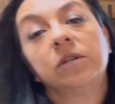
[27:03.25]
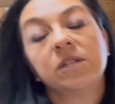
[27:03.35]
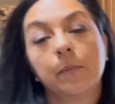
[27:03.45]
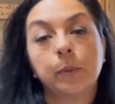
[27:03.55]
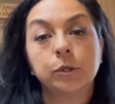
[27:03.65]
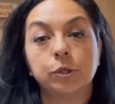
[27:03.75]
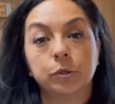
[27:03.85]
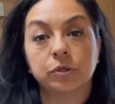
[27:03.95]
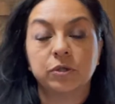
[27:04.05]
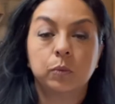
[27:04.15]

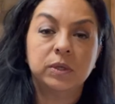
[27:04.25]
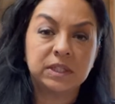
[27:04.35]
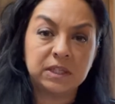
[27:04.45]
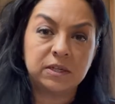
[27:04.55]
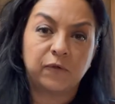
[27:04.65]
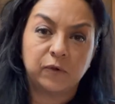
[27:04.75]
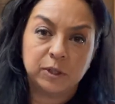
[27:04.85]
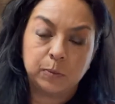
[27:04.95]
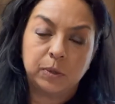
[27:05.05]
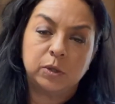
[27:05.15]
temperatures? So what's the difference
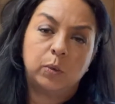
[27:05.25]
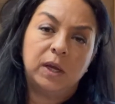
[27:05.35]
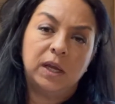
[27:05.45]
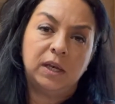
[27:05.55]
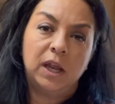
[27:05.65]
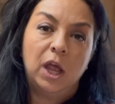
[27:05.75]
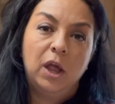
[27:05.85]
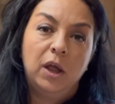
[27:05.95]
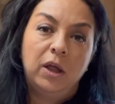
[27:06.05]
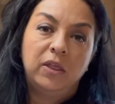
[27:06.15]
between
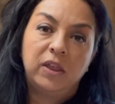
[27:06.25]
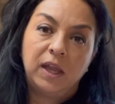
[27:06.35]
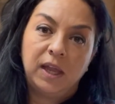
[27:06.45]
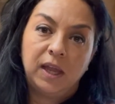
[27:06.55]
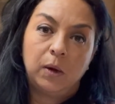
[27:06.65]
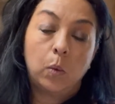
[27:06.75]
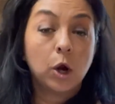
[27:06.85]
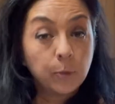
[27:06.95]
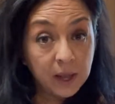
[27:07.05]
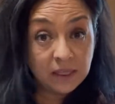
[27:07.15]
the
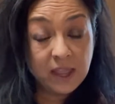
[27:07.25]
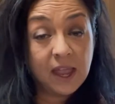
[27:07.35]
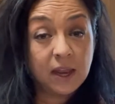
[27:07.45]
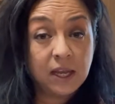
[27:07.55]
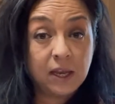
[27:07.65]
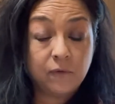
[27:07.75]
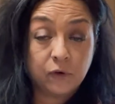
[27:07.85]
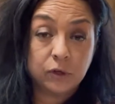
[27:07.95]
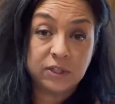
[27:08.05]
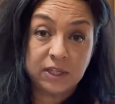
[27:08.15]
water bath canning
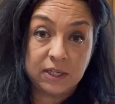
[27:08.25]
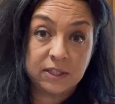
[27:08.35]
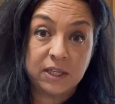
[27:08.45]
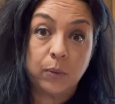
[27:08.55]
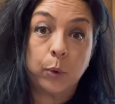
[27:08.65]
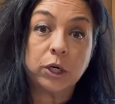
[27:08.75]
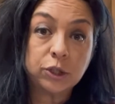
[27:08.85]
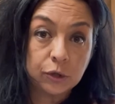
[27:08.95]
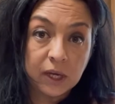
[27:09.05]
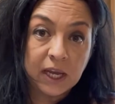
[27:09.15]
versus the
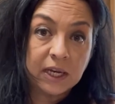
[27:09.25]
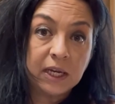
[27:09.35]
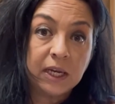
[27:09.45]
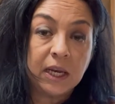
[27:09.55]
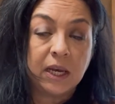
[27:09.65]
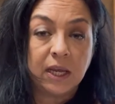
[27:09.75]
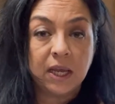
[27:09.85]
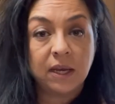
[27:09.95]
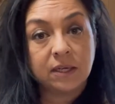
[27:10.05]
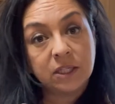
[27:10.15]
pressure canning? And
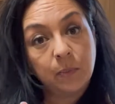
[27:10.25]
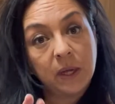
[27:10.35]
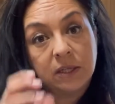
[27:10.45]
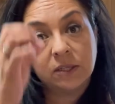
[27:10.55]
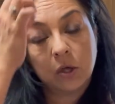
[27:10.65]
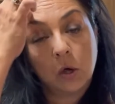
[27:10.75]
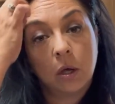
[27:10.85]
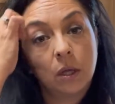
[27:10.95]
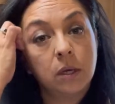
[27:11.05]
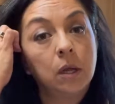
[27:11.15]
again, it depends
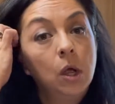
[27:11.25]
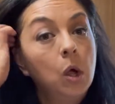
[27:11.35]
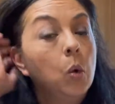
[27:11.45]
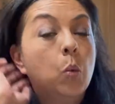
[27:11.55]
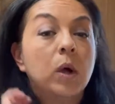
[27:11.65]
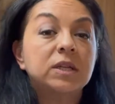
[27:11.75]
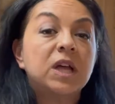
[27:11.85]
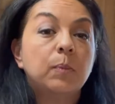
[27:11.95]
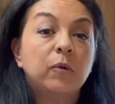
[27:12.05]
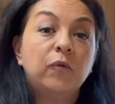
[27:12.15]
on what
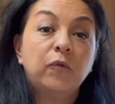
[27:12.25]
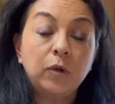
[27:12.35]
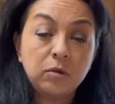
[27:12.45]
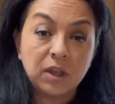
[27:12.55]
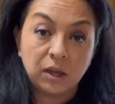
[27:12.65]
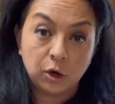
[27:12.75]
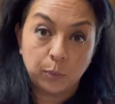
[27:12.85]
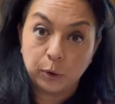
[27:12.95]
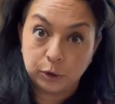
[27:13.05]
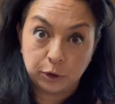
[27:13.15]
type of food that you're
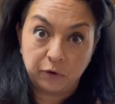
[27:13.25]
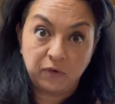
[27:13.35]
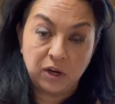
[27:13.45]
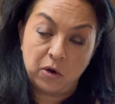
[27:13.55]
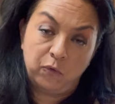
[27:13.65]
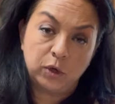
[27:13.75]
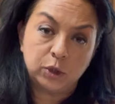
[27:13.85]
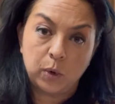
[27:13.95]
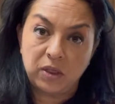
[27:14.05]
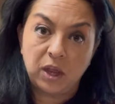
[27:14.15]
preserving, of which
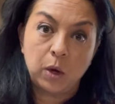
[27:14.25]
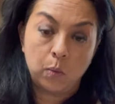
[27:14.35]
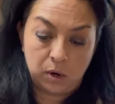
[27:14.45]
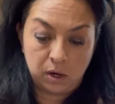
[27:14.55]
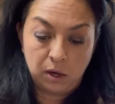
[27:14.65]
way that you want to,